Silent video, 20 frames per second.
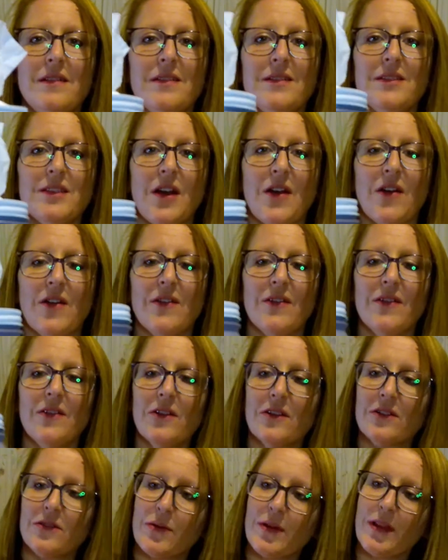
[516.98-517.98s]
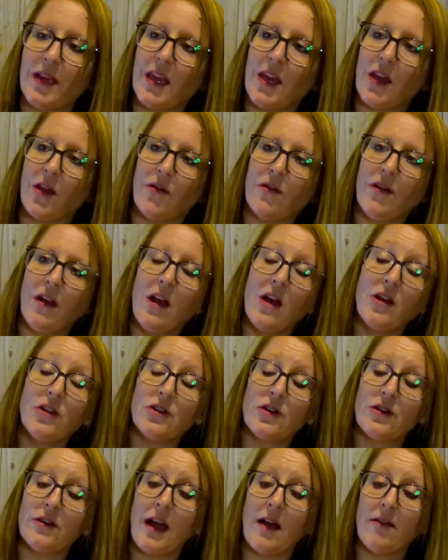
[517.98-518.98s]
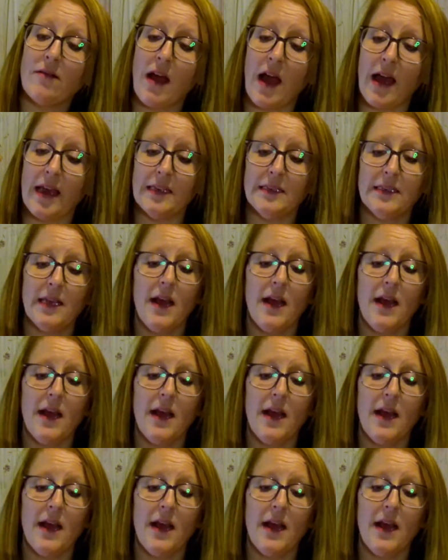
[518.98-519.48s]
So, looks really cute. Turned out nice.